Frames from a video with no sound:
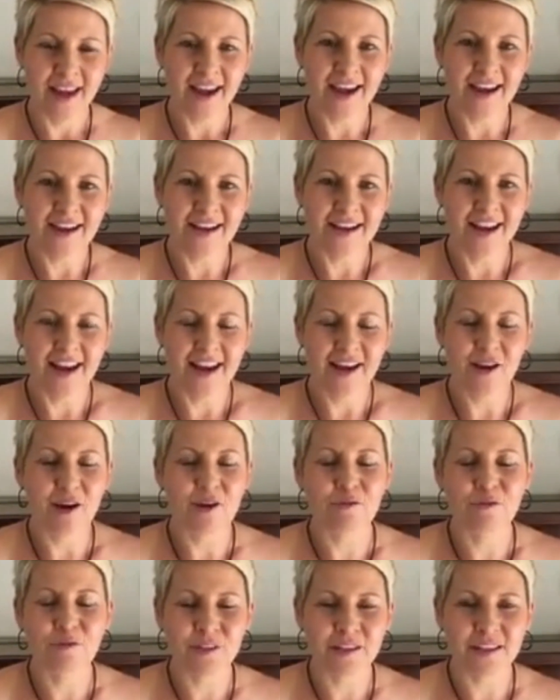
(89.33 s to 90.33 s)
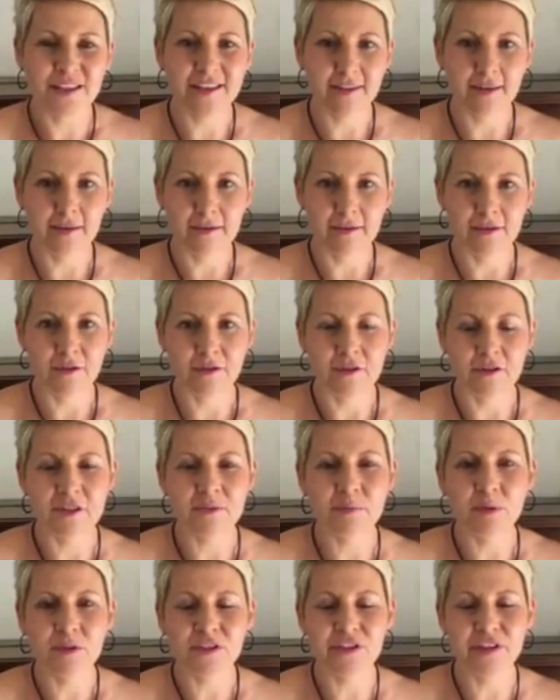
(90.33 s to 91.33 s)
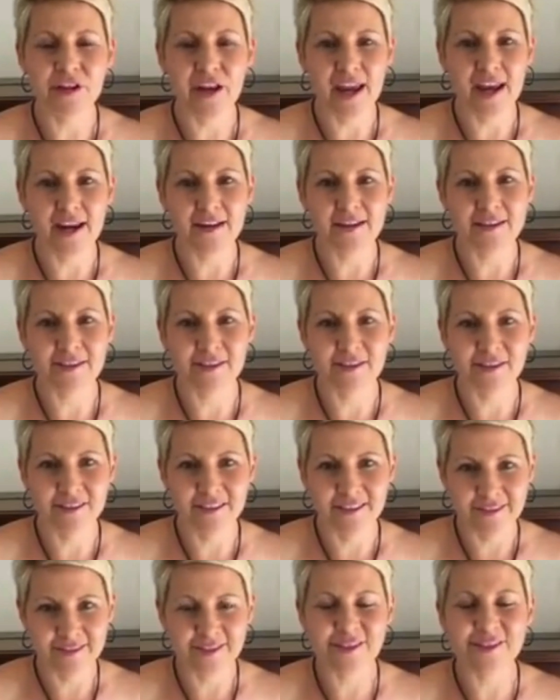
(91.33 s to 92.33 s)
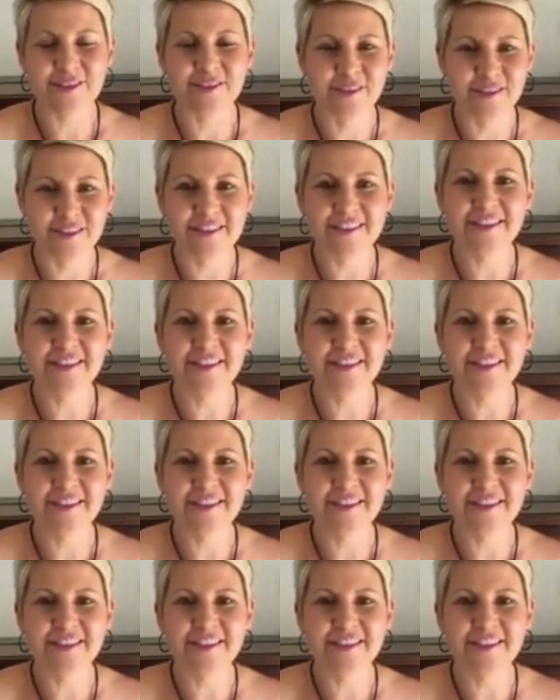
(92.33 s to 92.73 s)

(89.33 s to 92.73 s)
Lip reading: And I really think, you know, spontaneity is